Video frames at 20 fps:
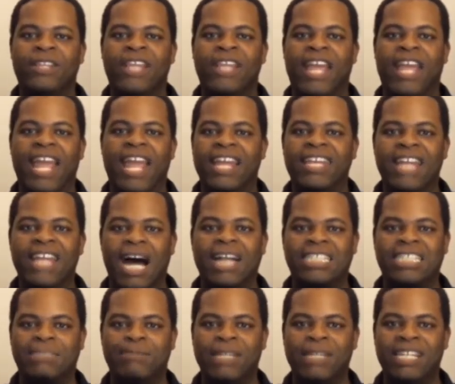and
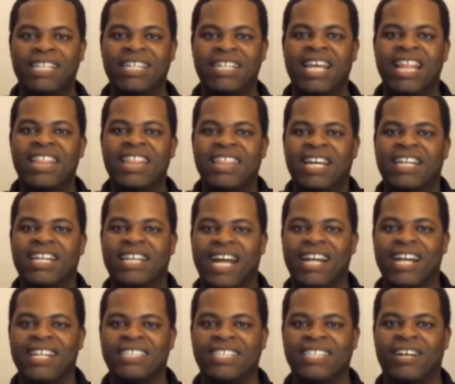not spend the
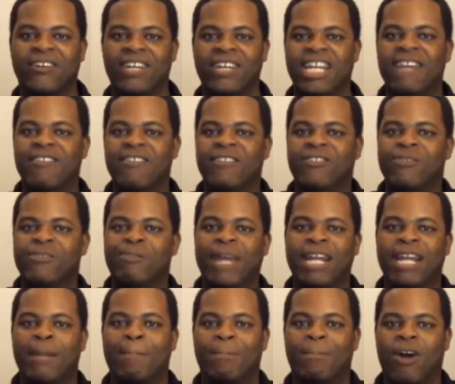night in jail. Even if you
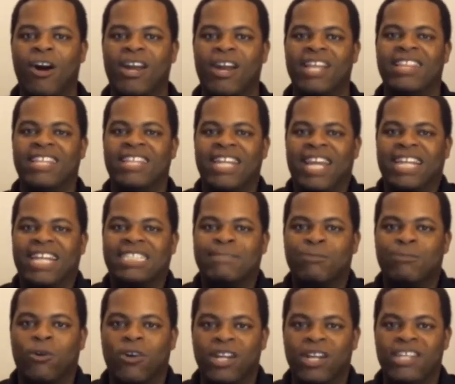made a bargain the next
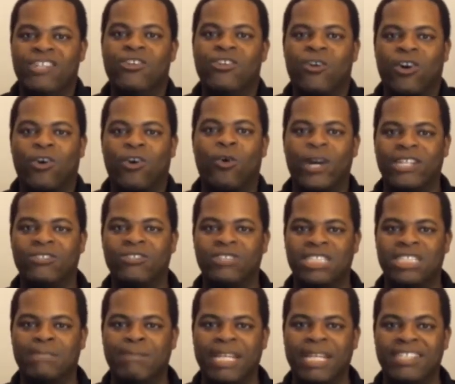morning, you're going to
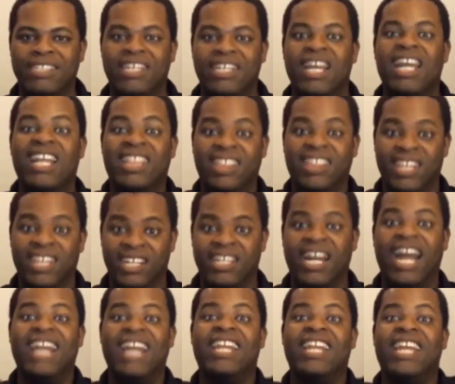spend the
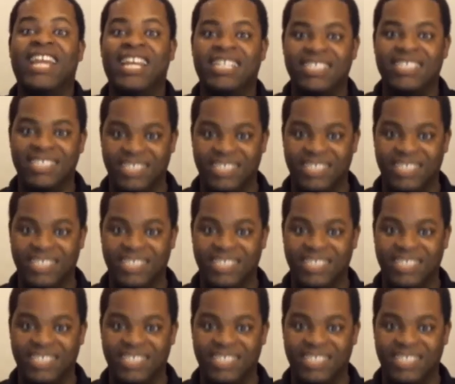night in